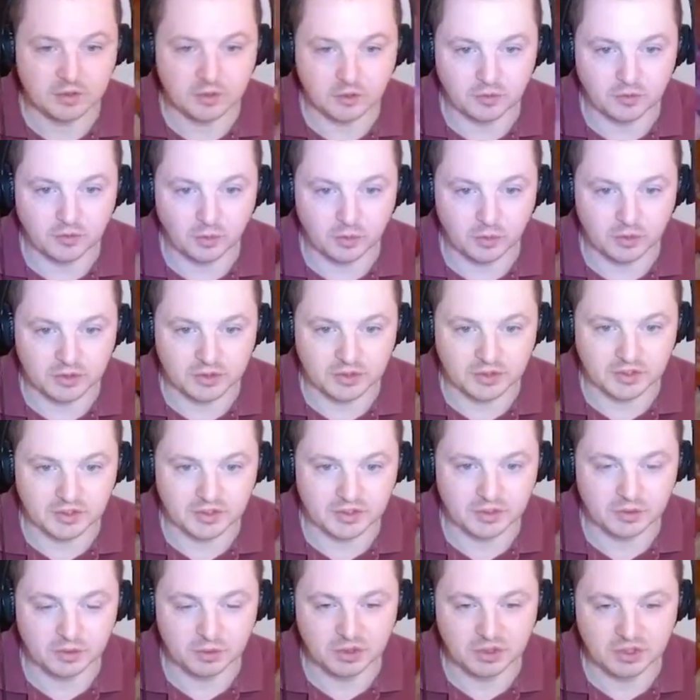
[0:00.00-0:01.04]

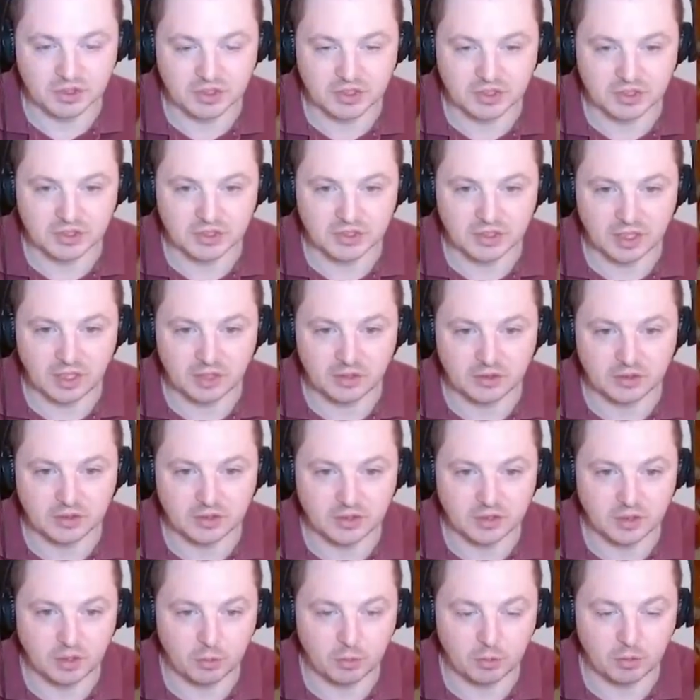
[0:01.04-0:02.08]
forces, which just sounds
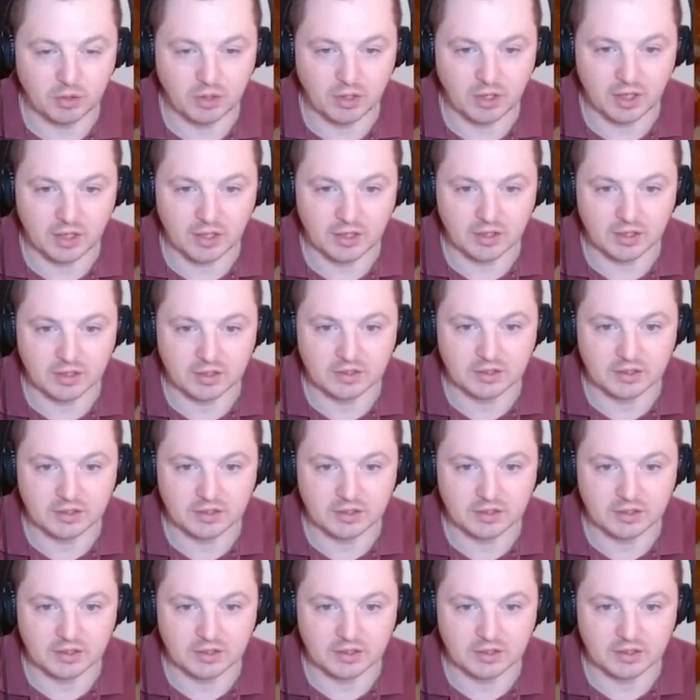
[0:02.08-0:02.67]
so polite, doesn't